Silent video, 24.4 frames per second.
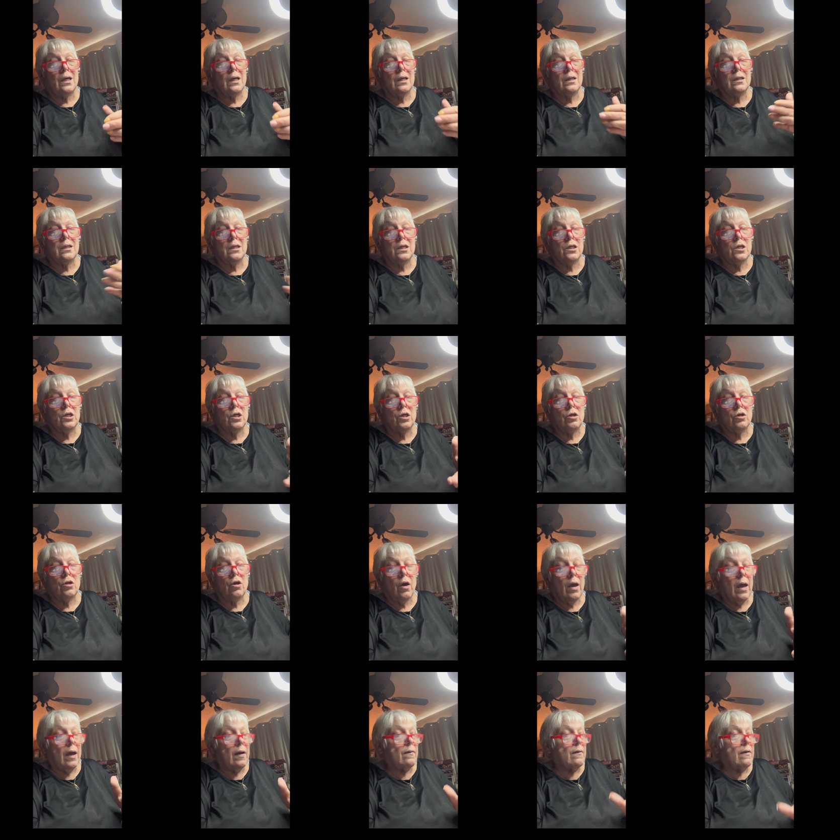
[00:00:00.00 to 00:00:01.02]
Uh, you know,
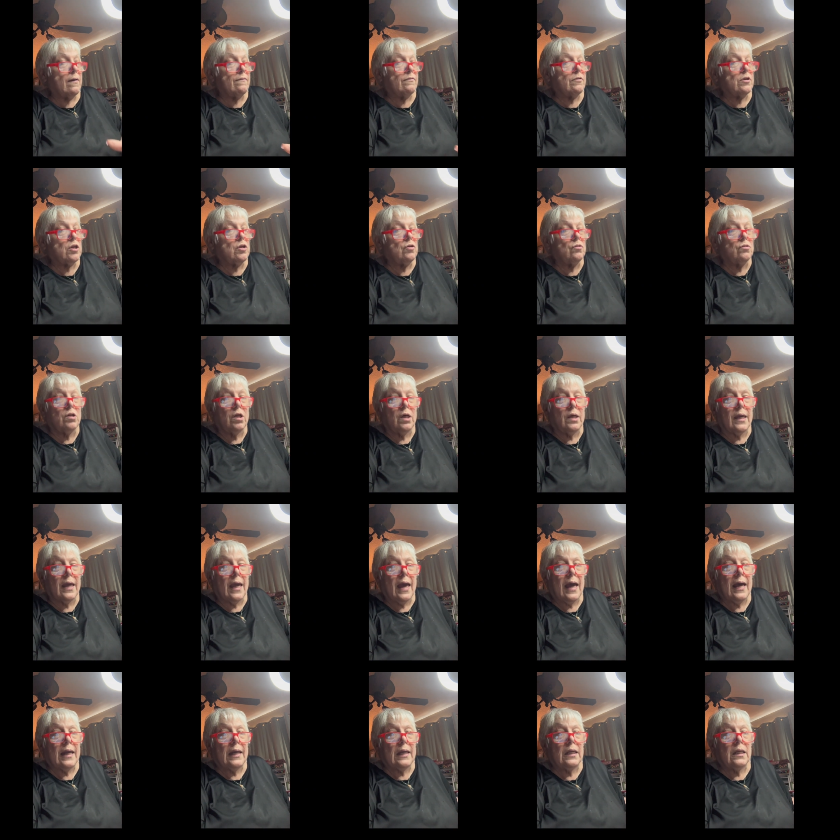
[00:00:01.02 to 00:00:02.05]
however you look
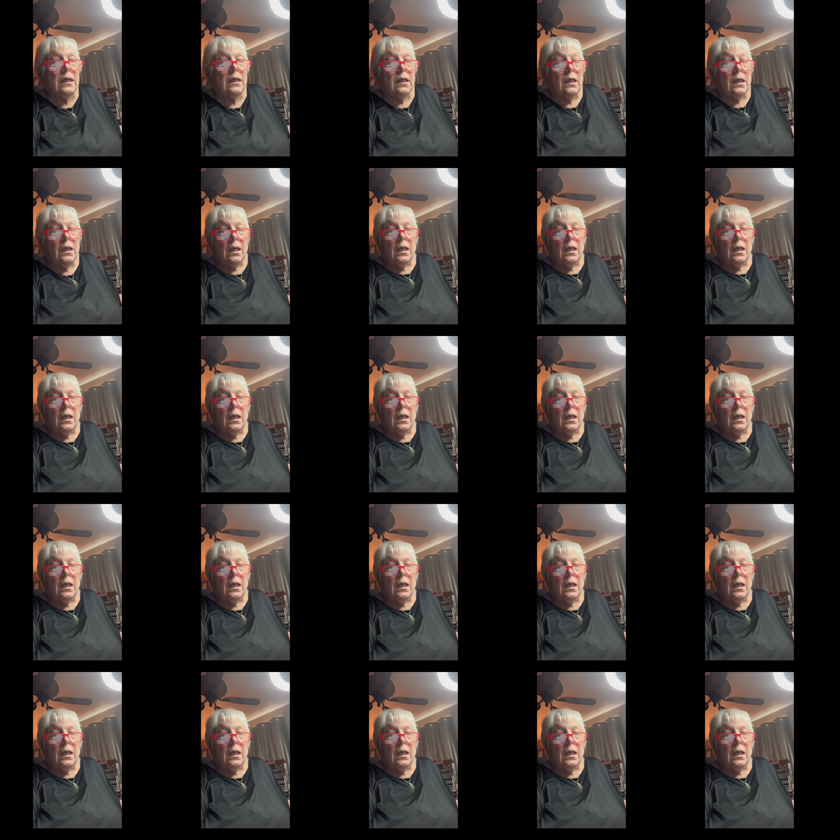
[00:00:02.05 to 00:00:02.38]
at it